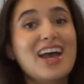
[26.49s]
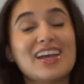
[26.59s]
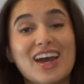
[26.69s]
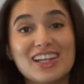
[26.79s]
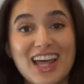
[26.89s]

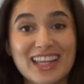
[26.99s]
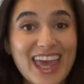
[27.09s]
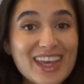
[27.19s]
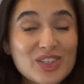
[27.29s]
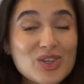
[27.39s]
Got a lot of
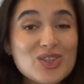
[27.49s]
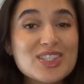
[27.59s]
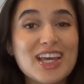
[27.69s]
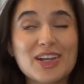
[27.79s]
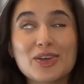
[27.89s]
candles,
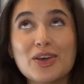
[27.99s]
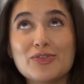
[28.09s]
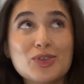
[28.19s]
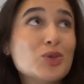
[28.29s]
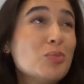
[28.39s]
got a
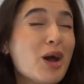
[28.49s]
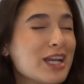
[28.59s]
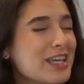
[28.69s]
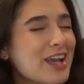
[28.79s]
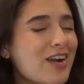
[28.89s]
few
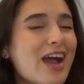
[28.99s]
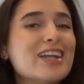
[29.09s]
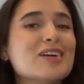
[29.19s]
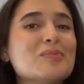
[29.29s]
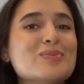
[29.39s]
body care
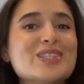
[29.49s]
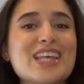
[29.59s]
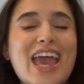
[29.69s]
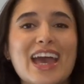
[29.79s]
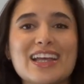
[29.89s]
items,
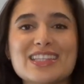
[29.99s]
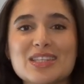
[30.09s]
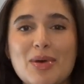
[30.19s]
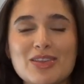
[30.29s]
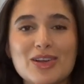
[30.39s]
and
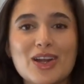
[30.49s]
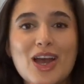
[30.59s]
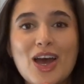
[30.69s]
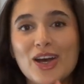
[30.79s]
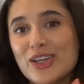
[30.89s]
some other
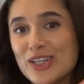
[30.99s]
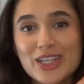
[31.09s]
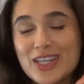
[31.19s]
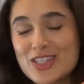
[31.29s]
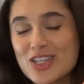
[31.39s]

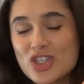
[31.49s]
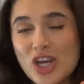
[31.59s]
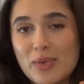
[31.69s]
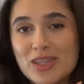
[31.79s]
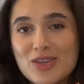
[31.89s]
goodies to
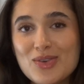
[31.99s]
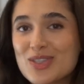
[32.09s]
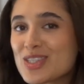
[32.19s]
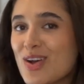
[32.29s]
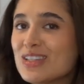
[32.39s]
share with you.
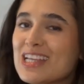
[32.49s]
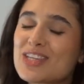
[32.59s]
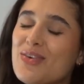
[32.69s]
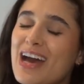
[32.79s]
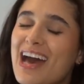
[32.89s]
So let's
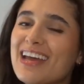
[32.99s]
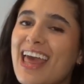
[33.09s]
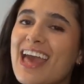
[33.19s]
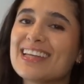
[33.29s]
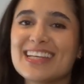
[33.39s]
go ahead
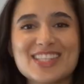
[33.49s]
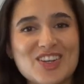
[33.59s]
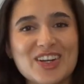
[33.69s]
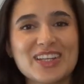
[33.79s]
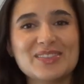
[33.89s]
and get
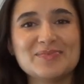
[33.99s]
started.